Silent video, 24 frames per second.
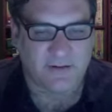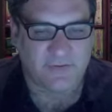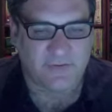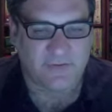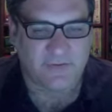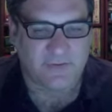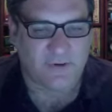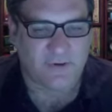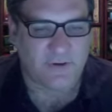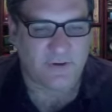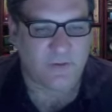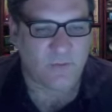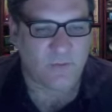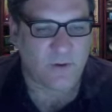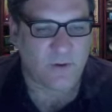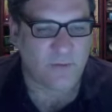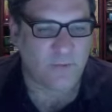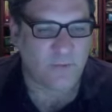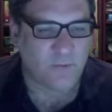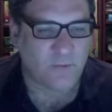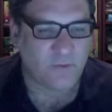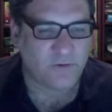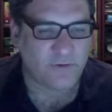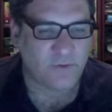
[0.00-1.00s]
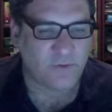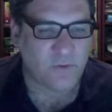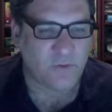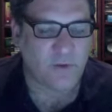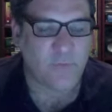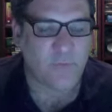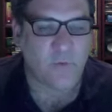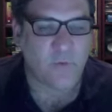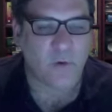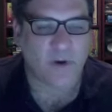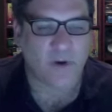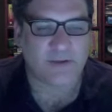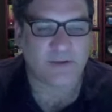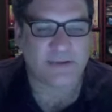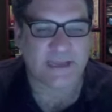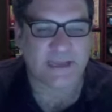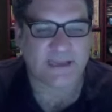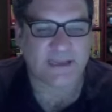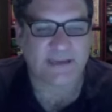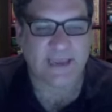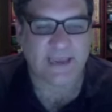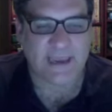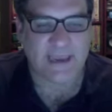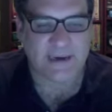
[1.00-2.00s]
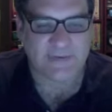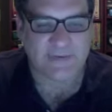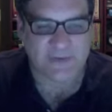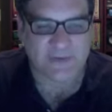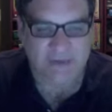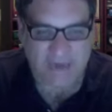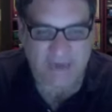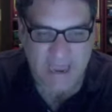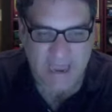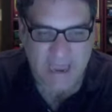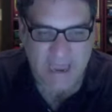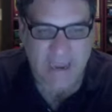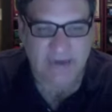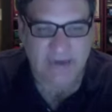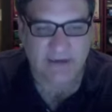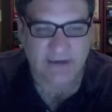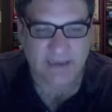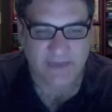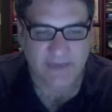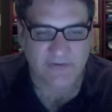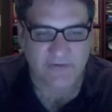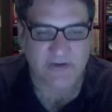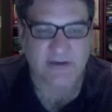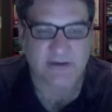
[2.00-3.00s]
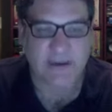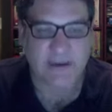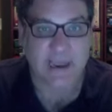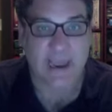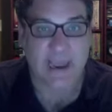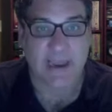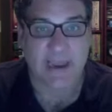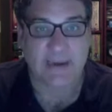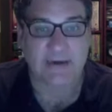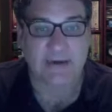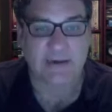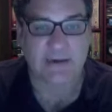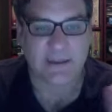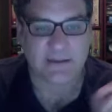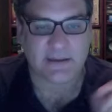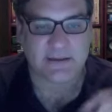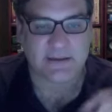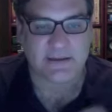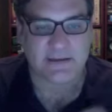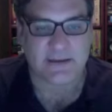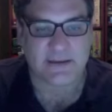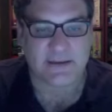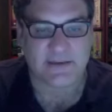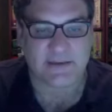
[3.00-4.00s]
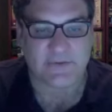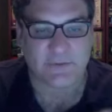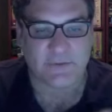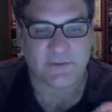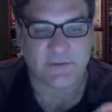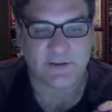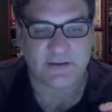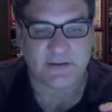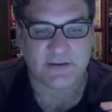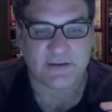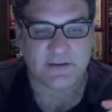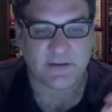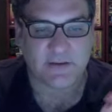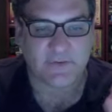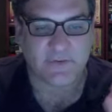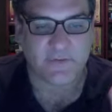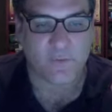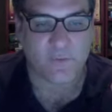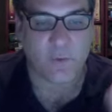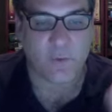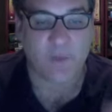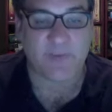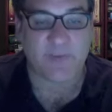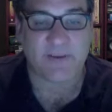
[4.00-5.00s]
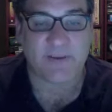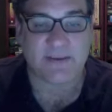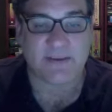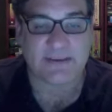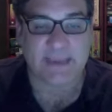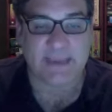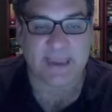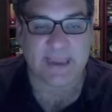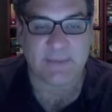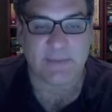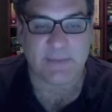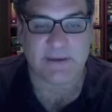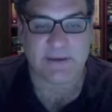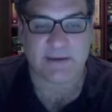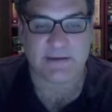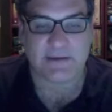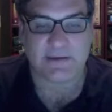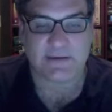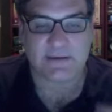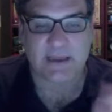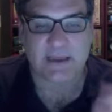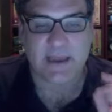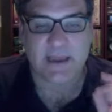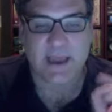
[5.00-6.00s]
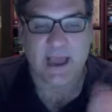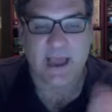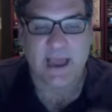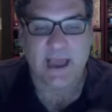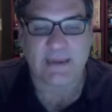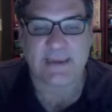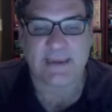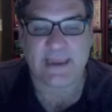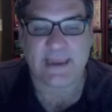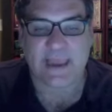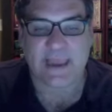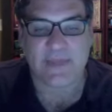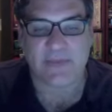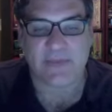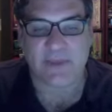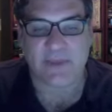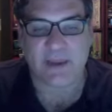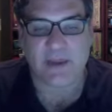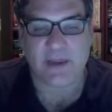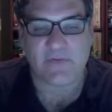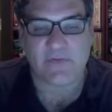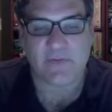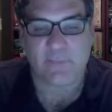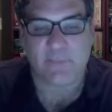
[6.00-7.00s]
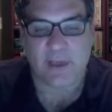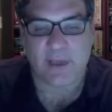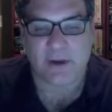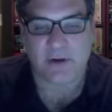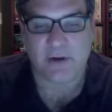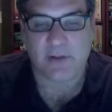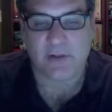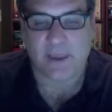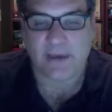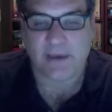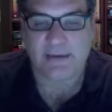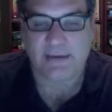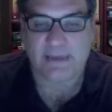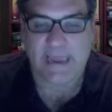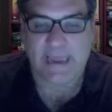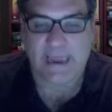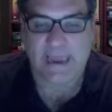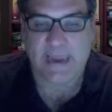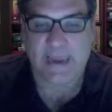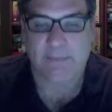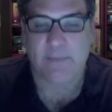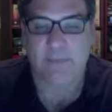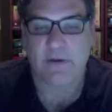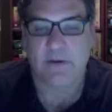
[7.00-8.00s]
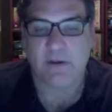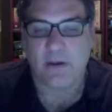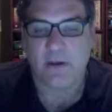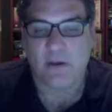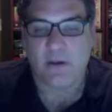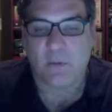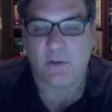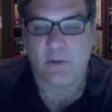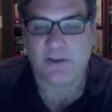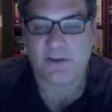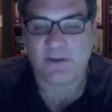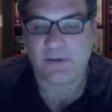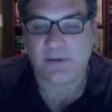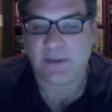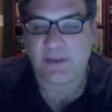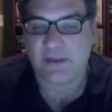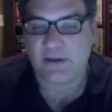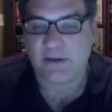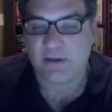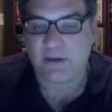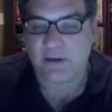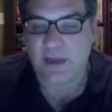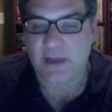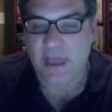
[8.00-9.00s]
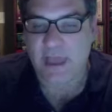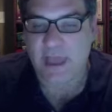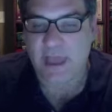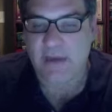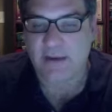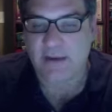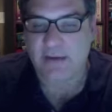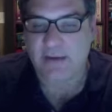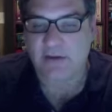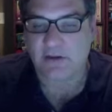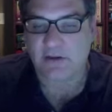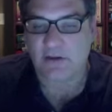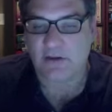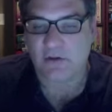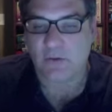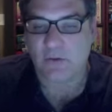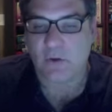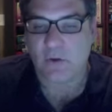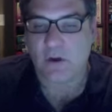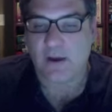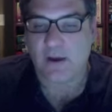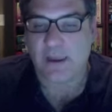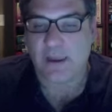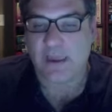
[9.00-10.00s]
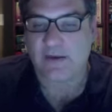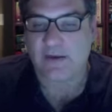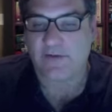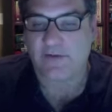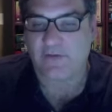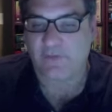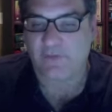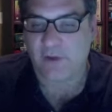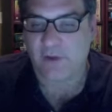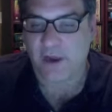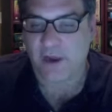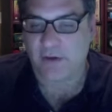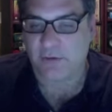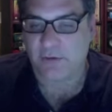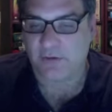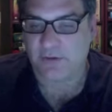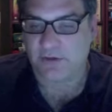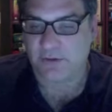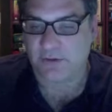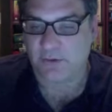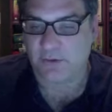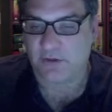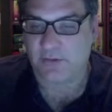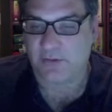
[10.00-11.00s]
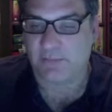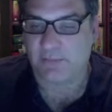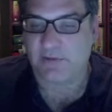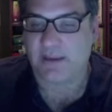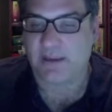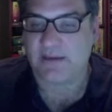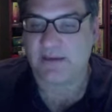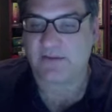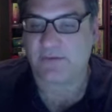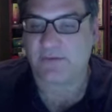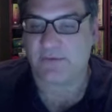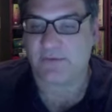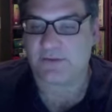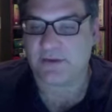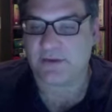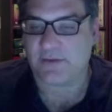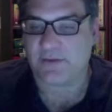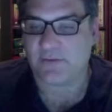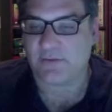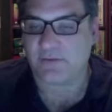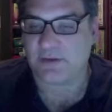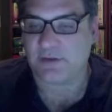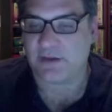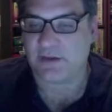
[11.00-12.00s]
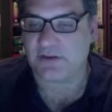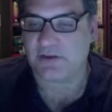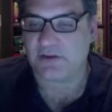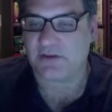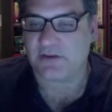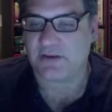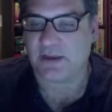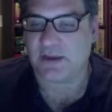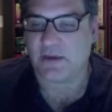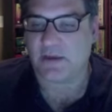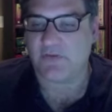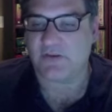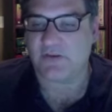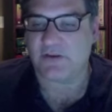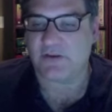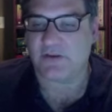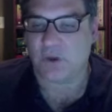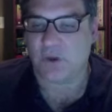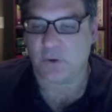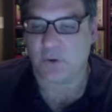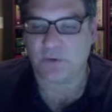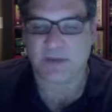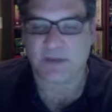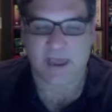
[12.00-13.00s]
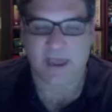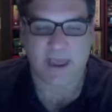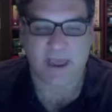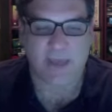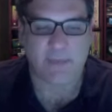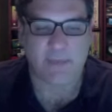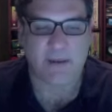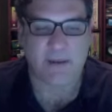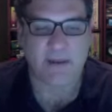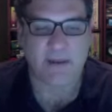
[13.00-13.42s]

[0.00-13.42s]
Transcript: We'll do one more. Ted gave it a 9 and says, for what this game is, I can't think of a better light game. Once you get good at it, you and a friend or two can blaze through several dungeon delves in no time.